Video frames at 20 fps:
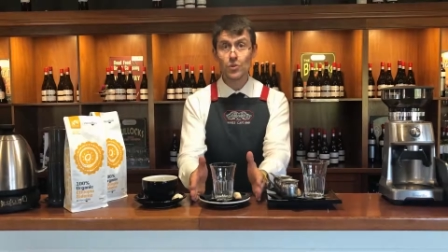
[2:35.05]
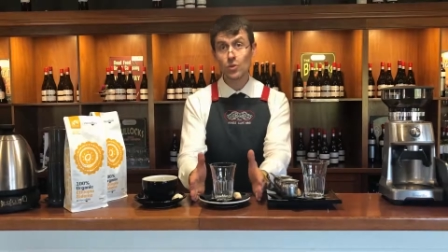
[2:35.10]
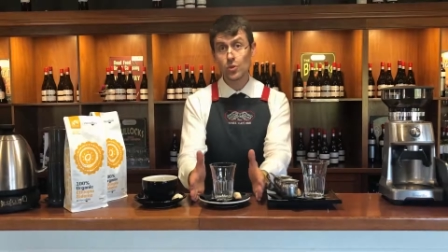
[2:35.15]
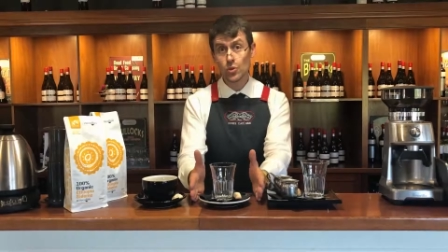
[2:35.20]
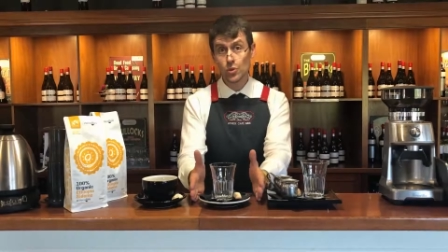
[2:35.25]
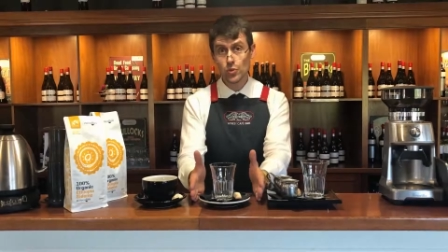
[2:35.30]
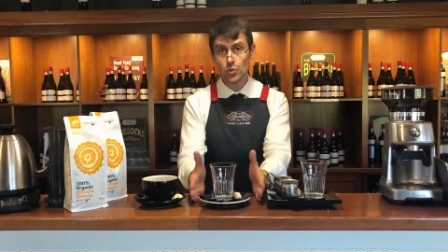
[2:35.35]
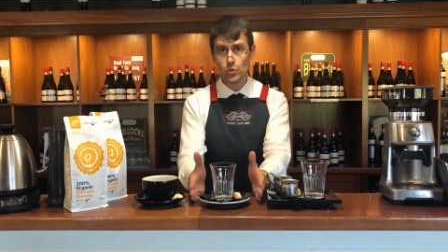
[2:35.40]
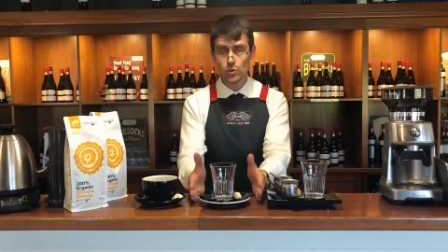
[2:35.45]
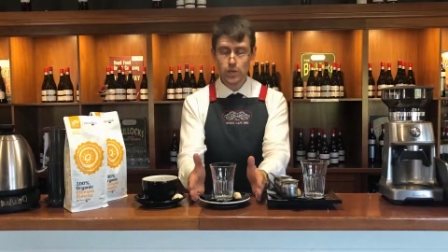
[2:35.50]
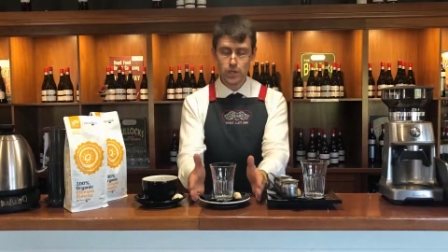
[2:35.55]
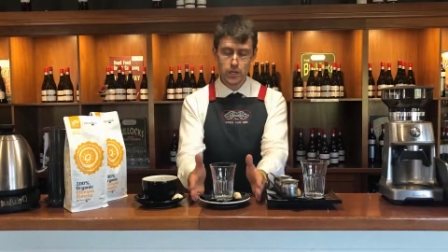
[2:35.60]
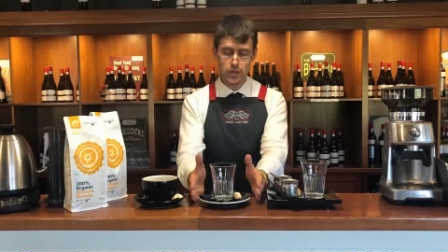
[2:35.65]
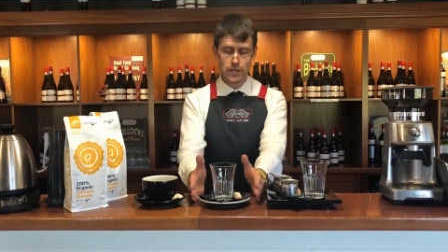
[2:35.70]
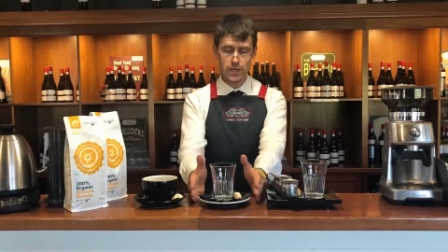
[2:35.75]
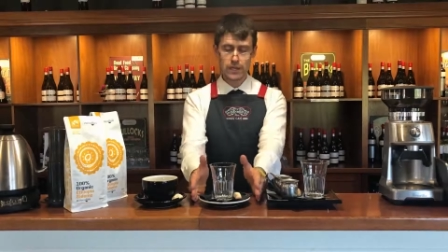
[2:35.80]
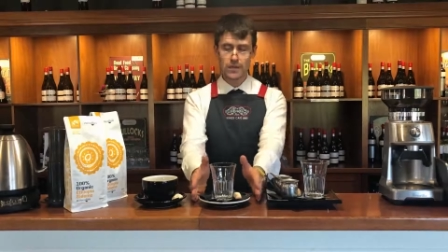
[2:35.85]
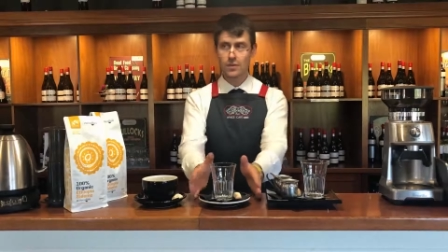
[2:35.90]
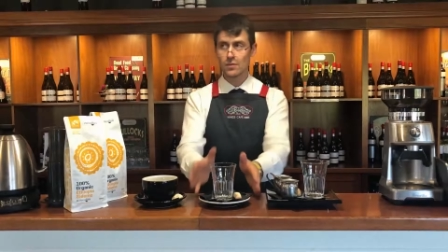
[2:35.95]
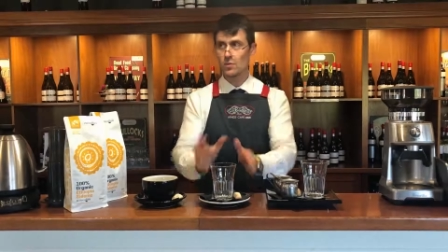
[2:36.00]
you
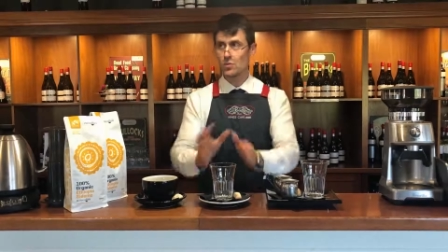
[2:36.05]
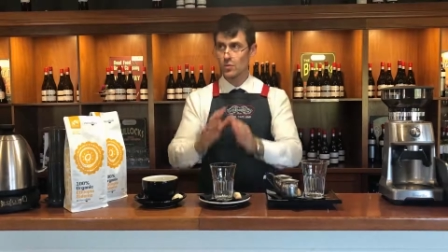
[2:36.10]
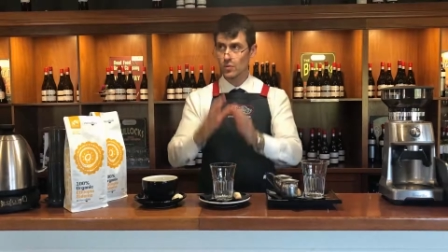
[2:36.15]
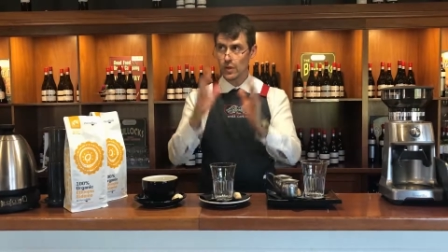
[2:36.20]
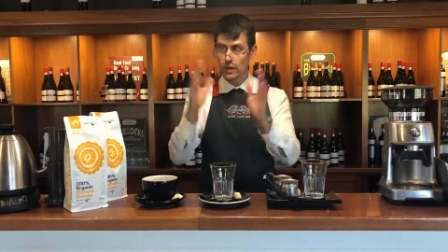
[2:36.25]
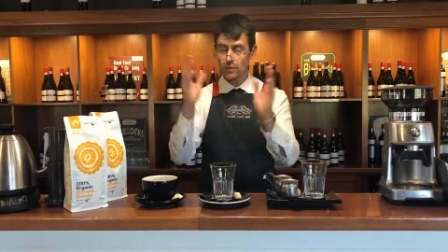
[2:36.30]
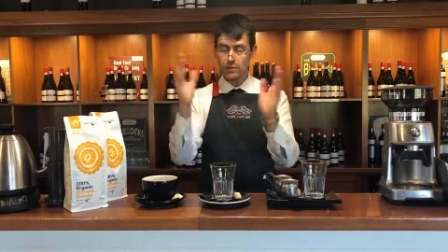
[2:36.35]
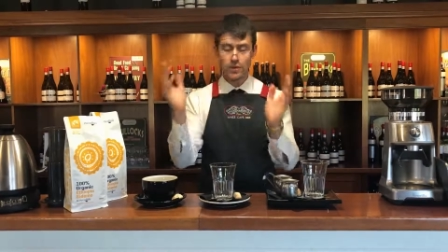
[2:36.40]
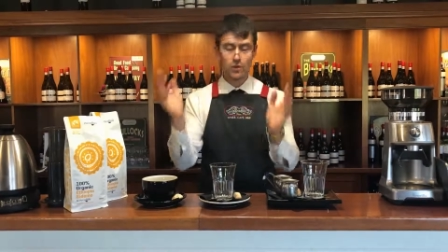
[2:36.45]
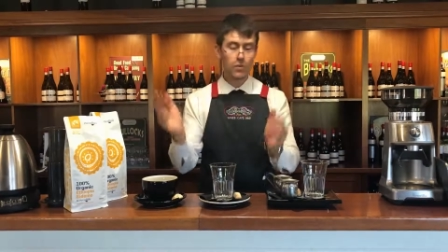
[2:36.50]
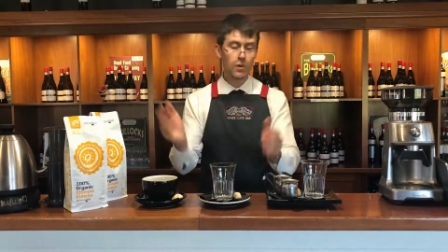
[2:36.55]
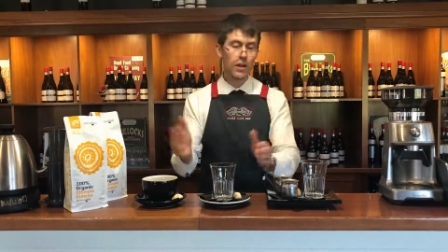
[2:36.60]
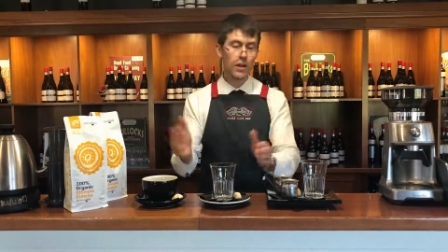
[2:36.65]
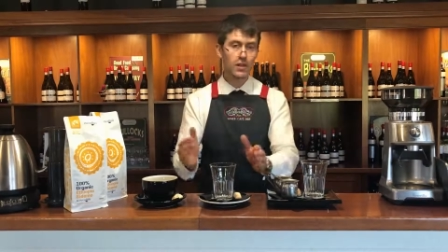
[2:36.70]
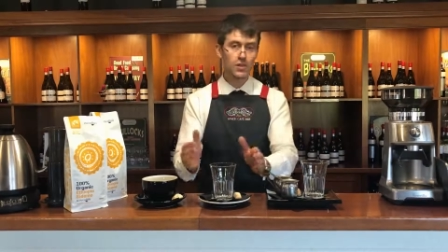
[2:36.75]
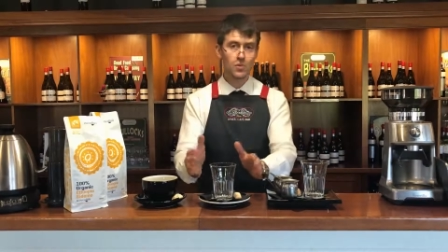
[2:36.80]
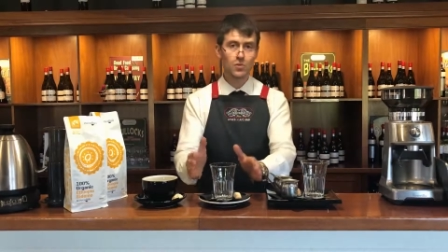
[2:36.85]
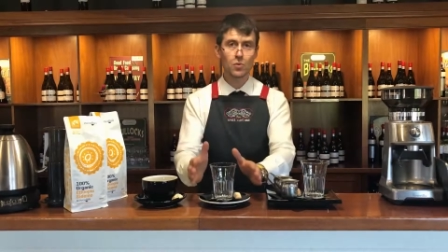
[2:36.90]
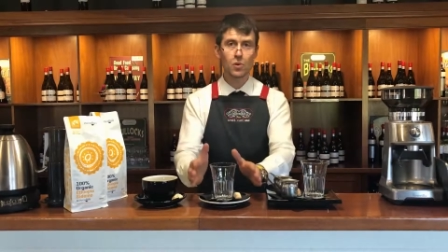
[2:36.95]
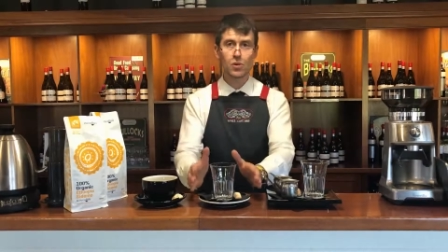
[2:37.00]
and to everyone
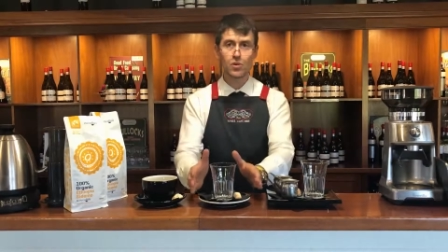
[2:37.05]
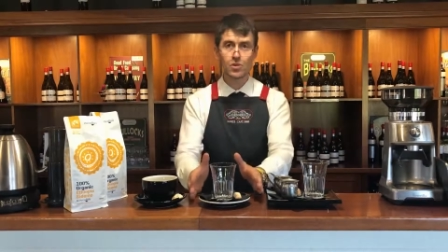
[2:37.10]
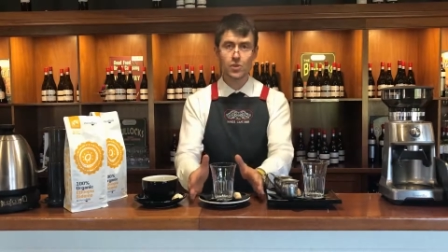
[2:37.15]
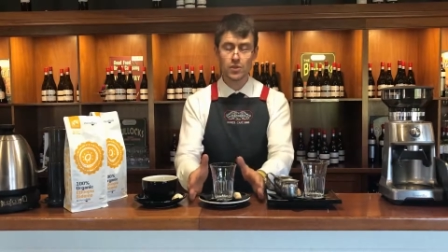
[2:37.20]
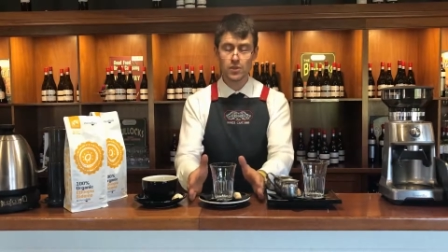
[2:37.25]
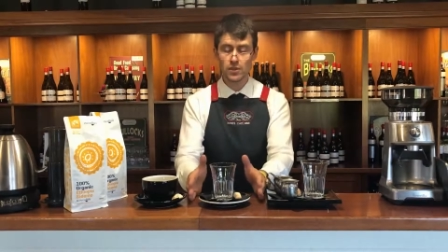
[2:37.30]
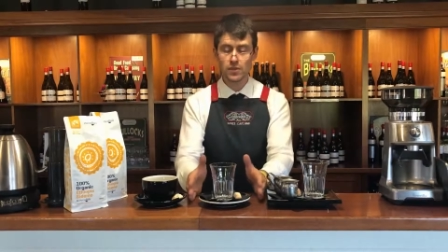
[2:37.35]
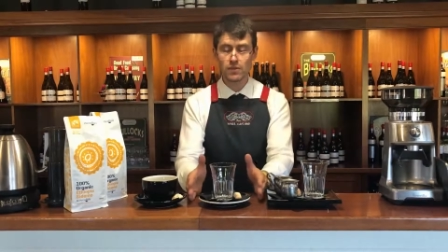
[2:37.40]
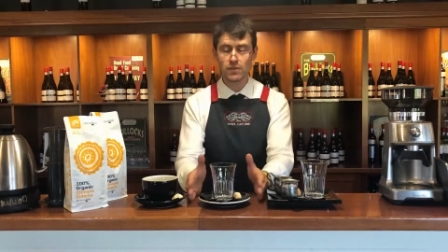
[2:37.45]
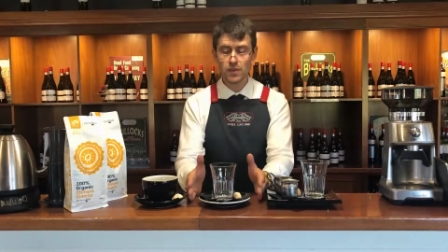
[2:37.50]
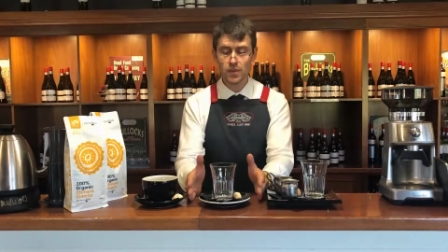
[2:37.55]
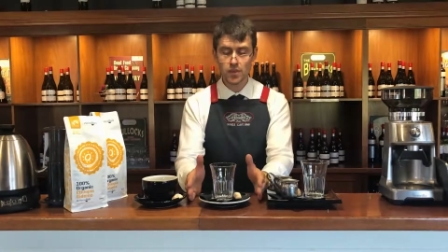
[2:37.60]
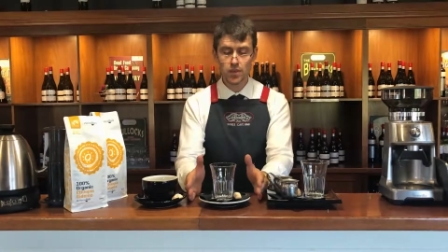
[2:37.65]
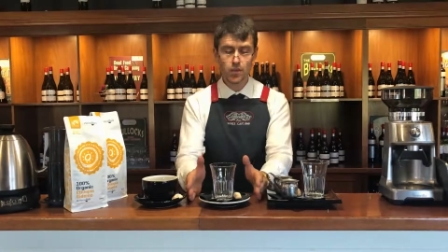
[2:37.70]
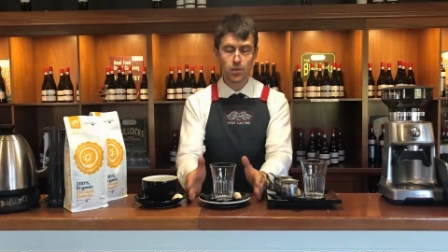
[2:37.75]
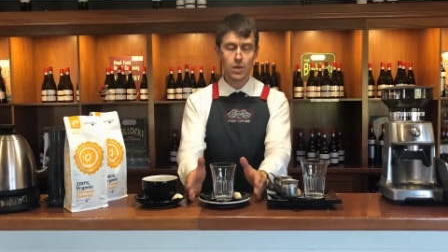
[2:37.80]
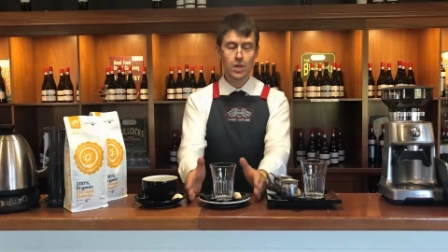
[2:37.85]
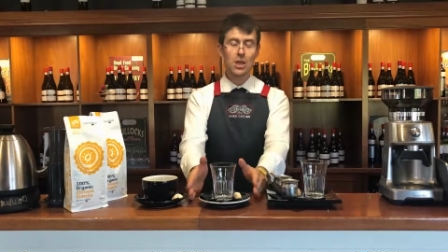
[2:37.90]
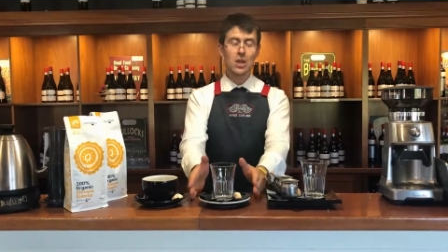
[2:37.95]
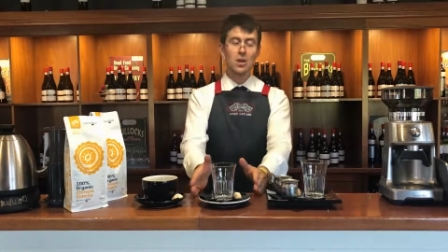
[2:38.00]
who's watching this video